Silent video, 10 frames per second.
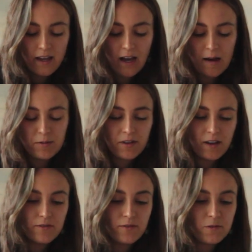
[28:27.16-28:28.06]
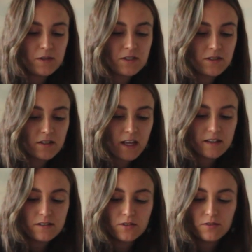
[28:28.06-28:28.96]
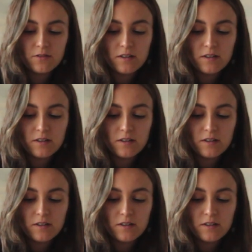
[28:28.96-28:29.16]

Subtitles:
I'm looking forward to that too.